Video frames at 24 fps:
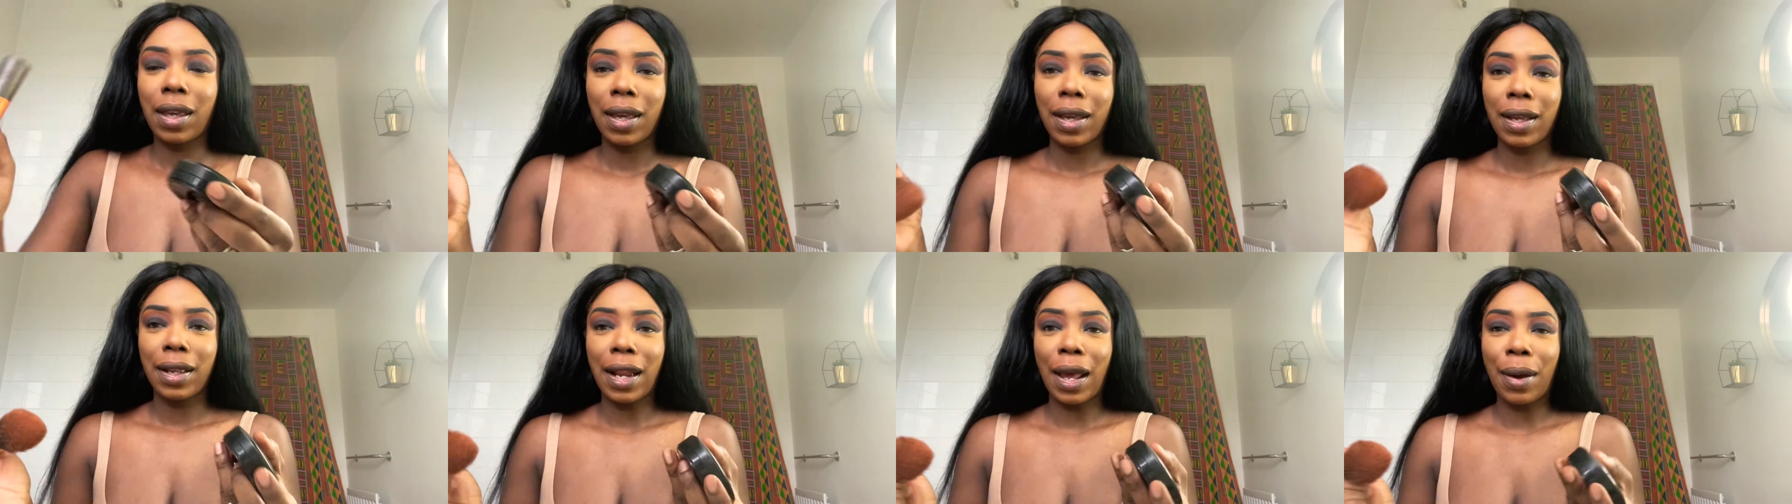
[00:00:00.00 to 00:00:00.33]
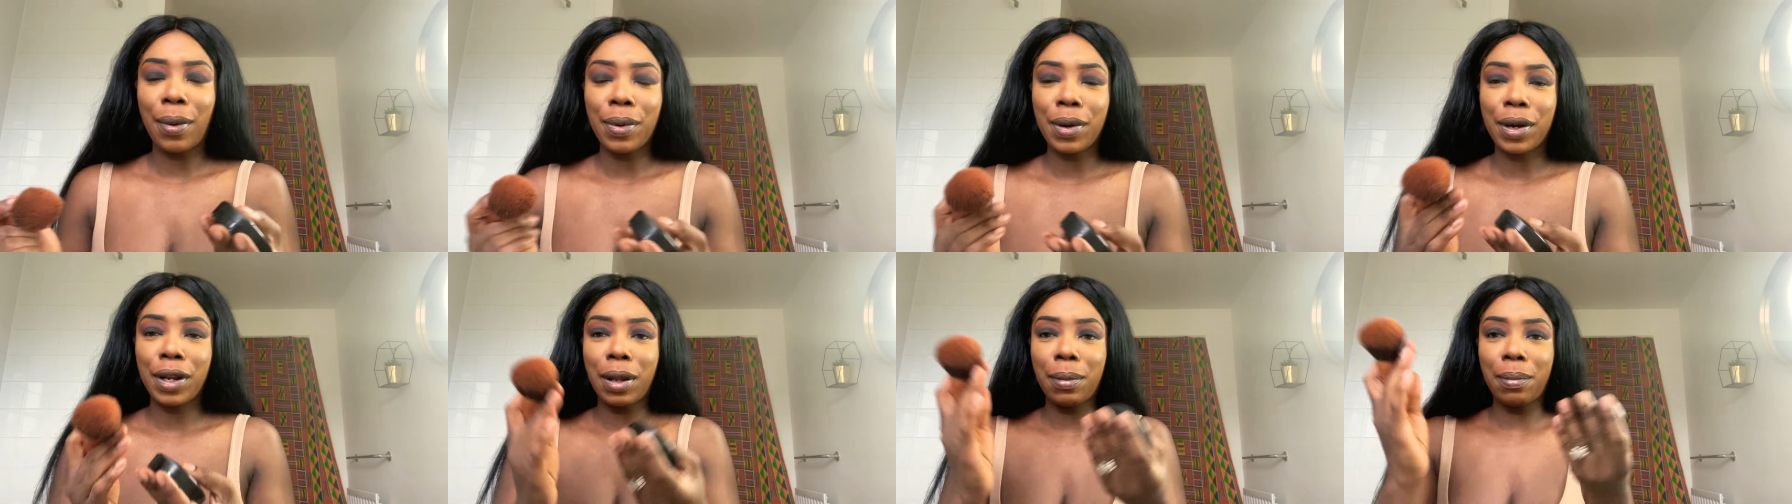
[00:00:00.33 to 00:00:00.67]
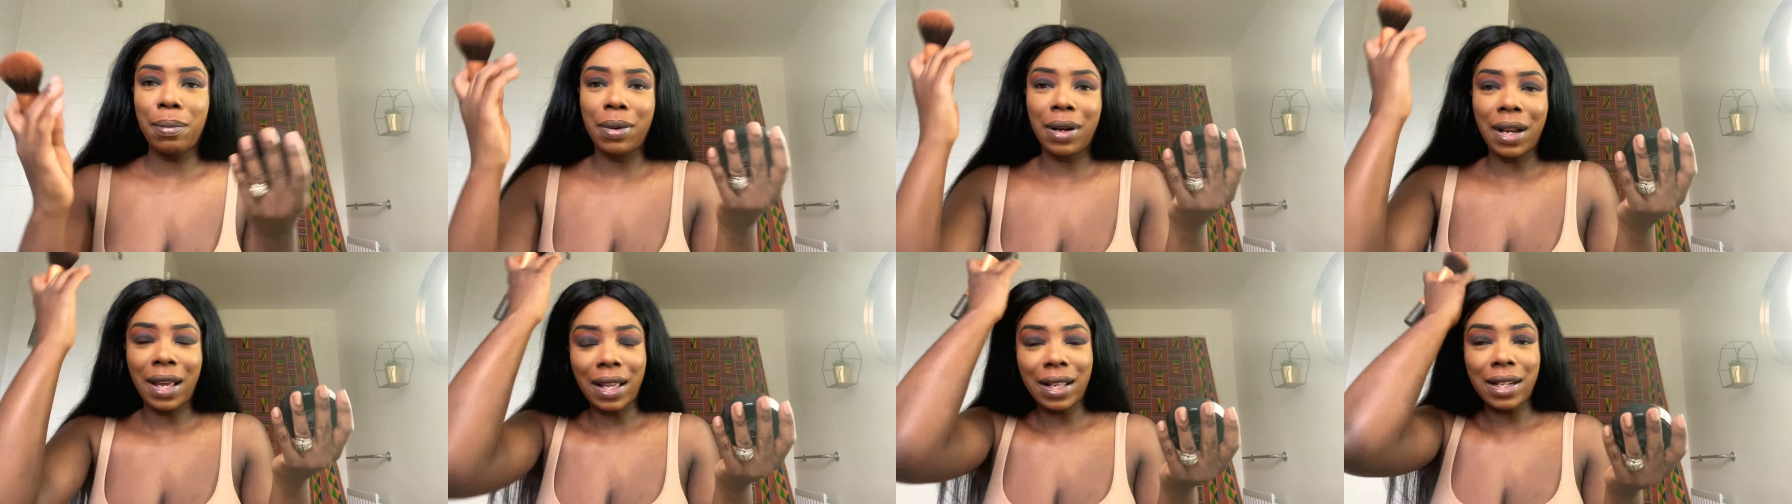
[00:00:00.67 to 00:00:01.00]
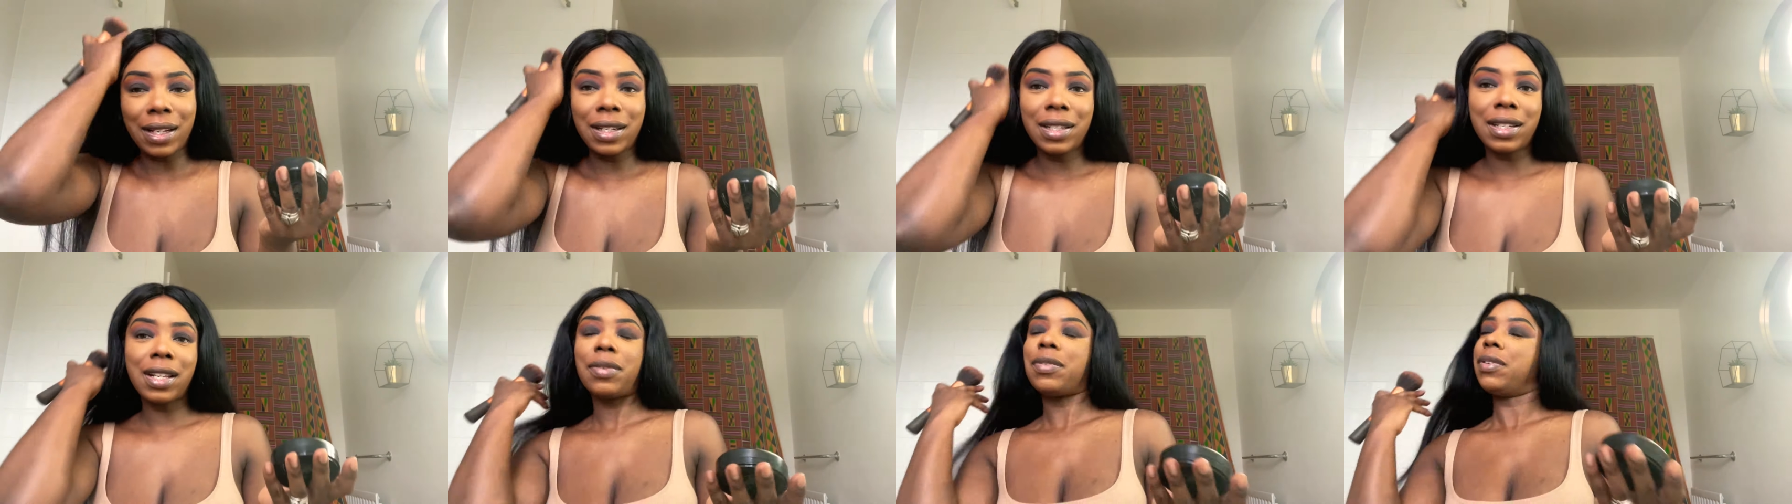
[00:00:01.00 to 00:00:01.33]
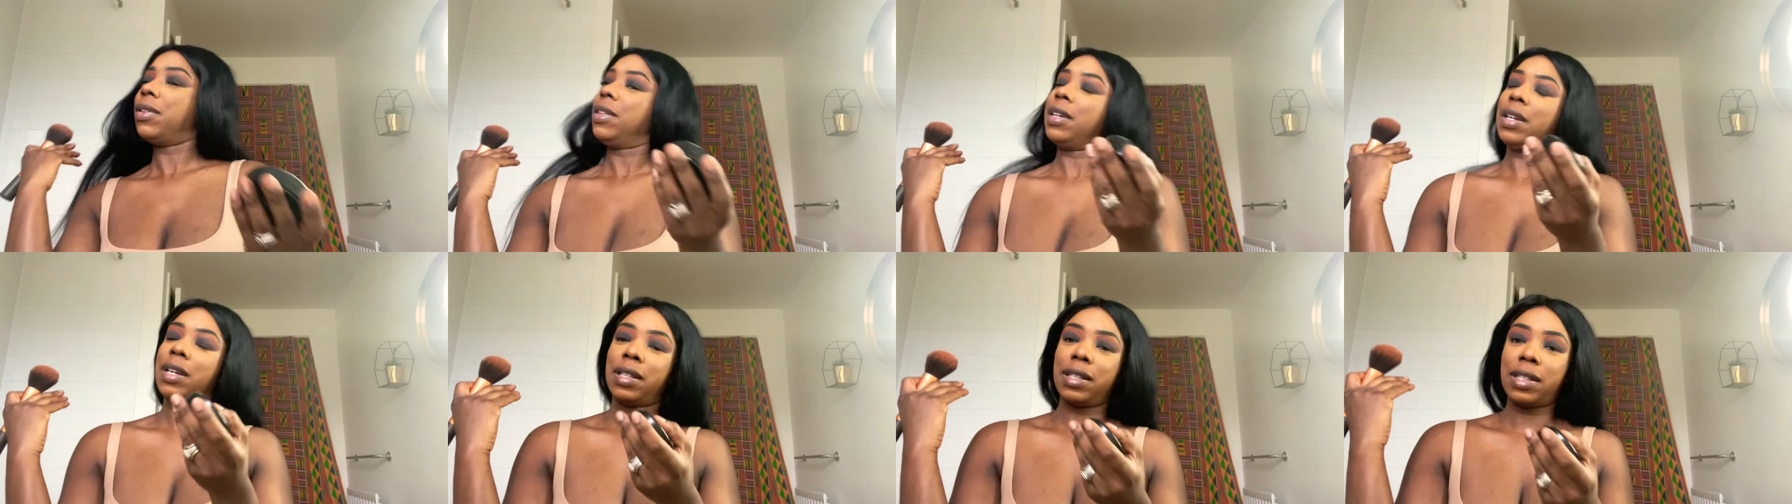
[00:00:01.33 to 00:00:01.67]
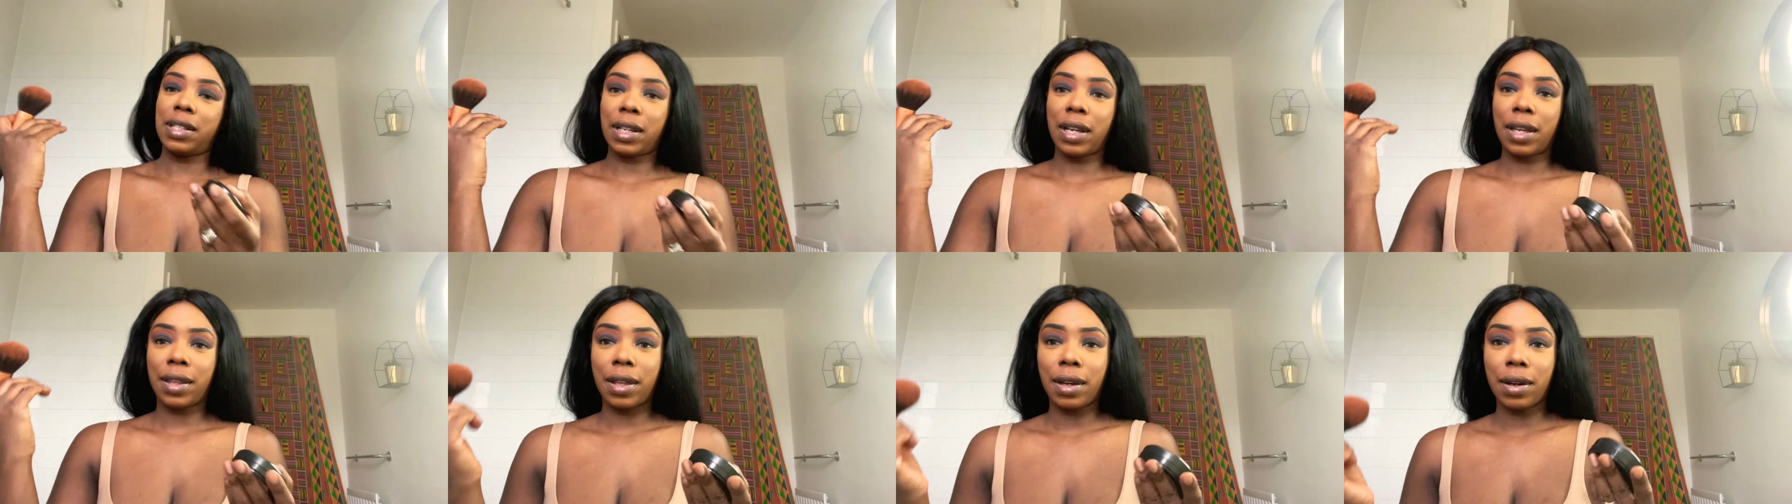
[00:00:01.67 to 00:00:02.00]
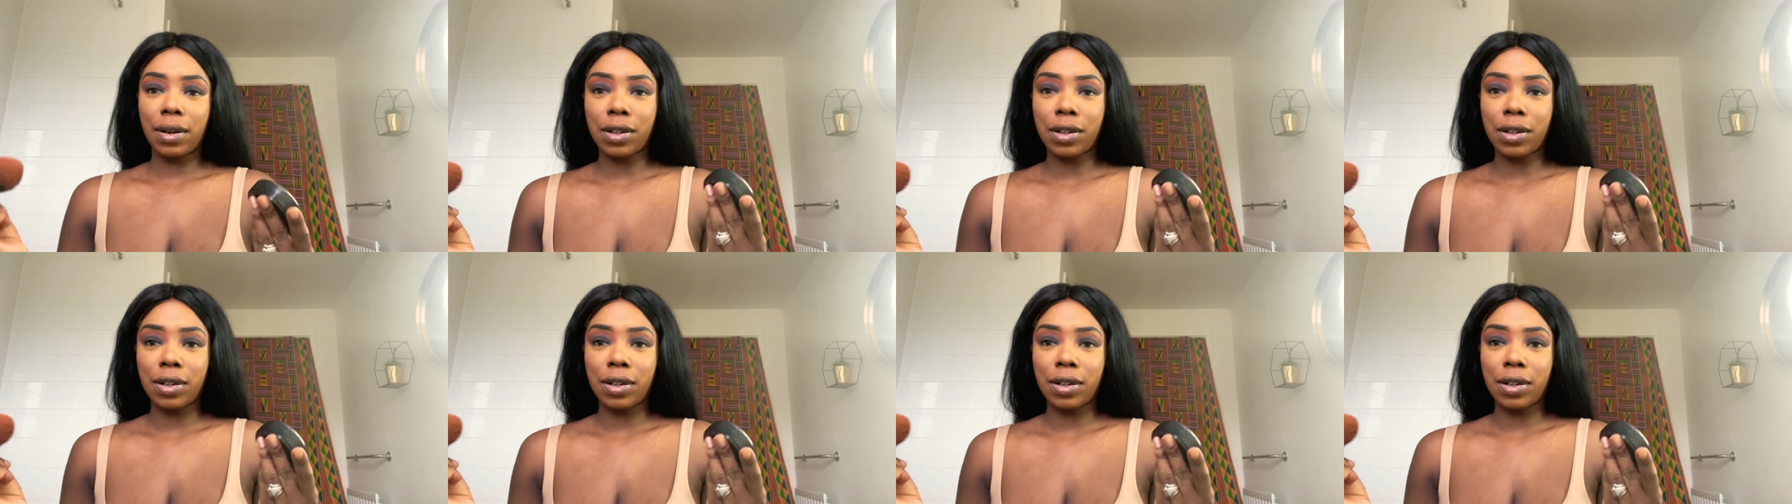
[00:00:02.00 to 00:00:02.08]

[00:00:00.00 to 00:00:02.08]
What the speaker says: Now we're gonna blend everything in together,